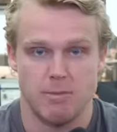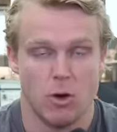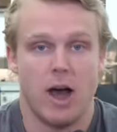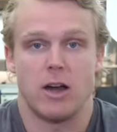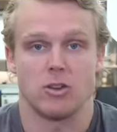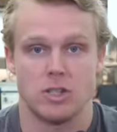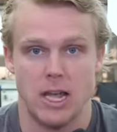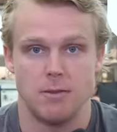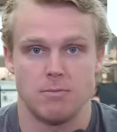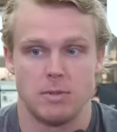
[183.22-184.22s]
Ohio
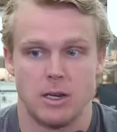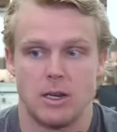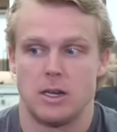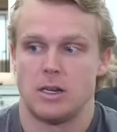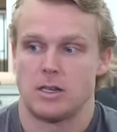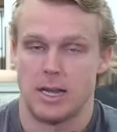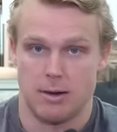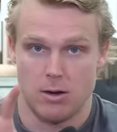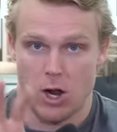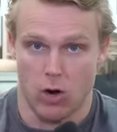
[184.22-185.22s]
State said,
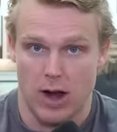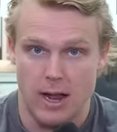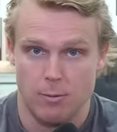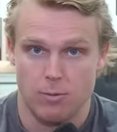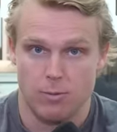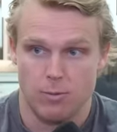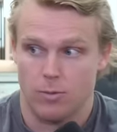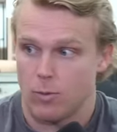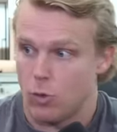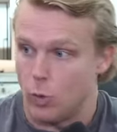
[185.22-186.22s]
all right,
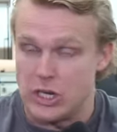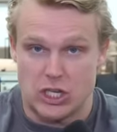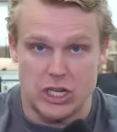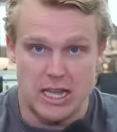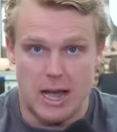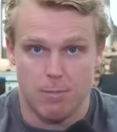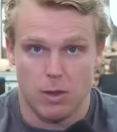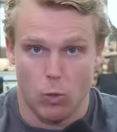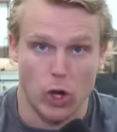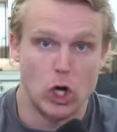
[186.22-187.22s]
we see that.
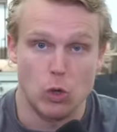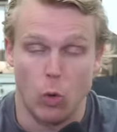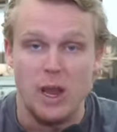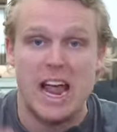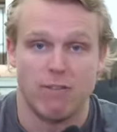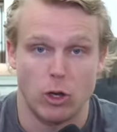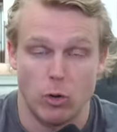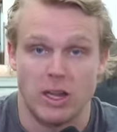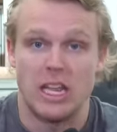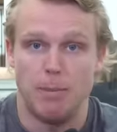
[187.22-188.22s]
We're going to do what we have to do
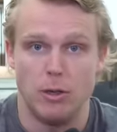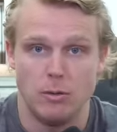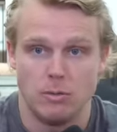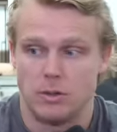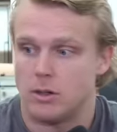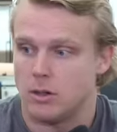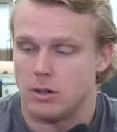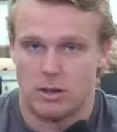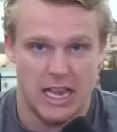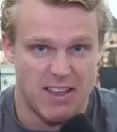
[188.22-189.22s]
to keep you.
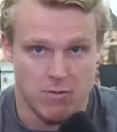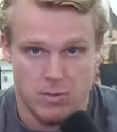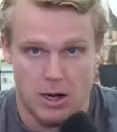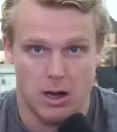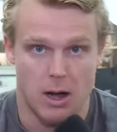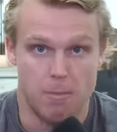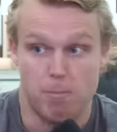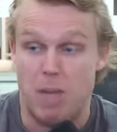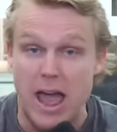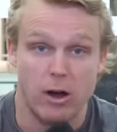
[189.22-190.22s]
They give him a
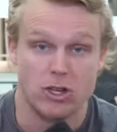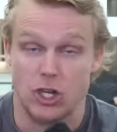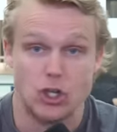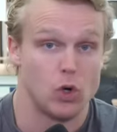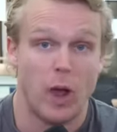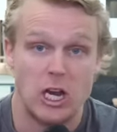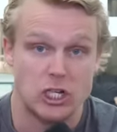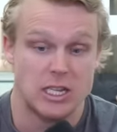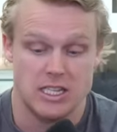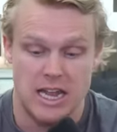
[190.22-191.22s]
better
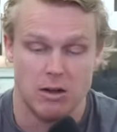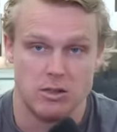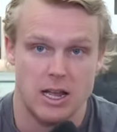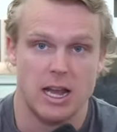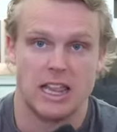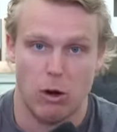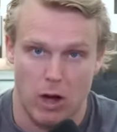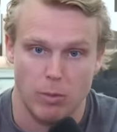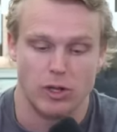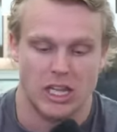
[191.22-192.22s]
situation, it sounds like, and they were
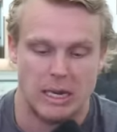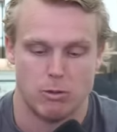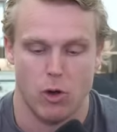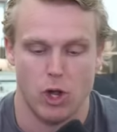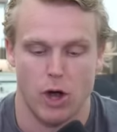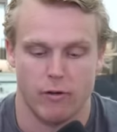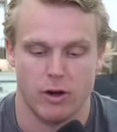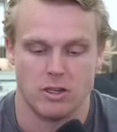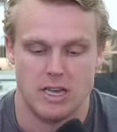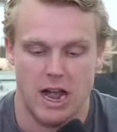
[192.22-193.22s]
able to keep Tony Alford
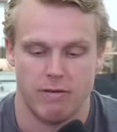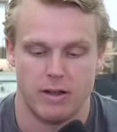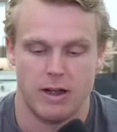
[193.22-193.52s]
on staff.